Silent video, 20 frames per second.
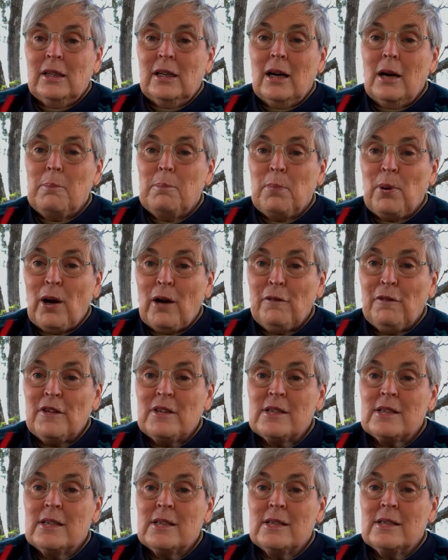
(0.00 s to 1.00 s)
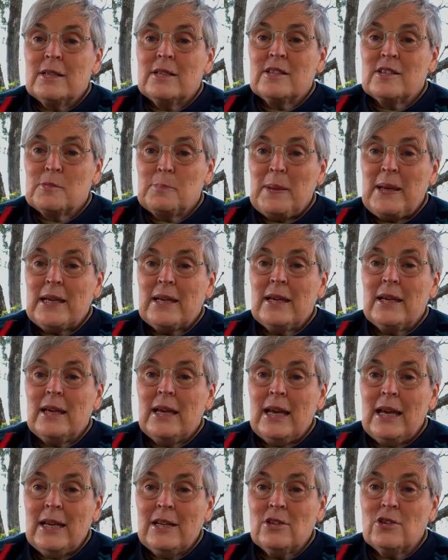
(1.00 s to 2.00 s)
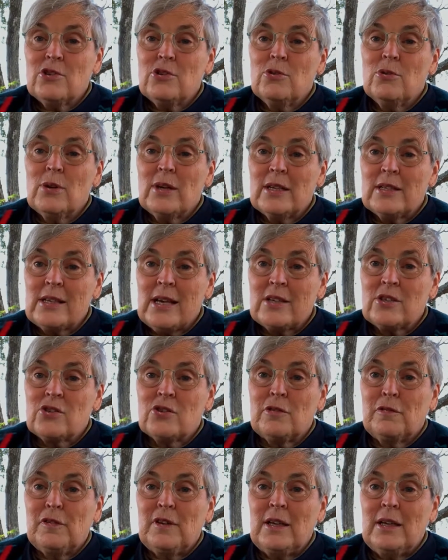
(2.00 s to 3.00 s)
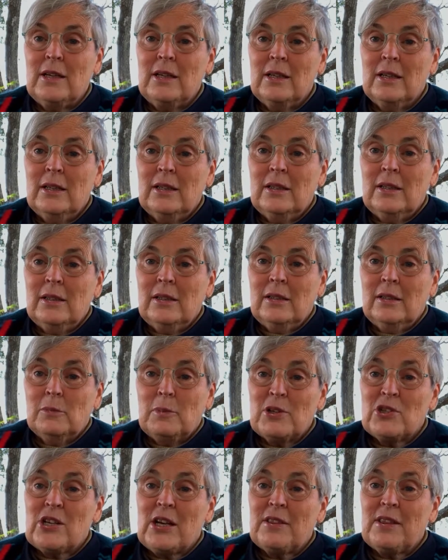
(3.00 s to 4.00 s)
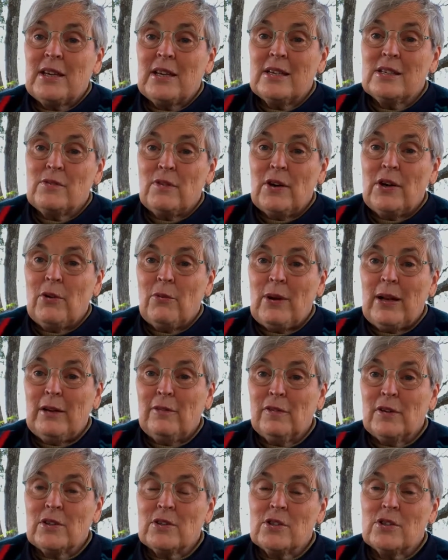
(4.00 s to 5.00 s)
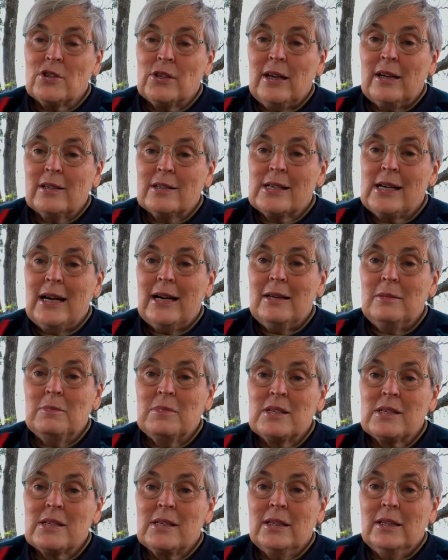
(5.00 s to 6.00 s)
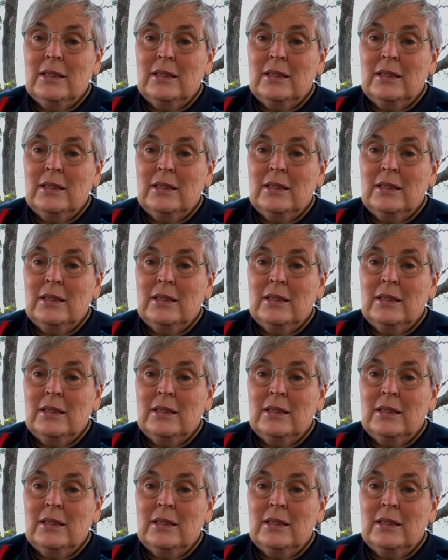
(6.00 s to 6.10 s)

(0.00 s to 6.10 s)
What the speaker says: a prophet speaking into catastrophe, which I think is very relevant to our times.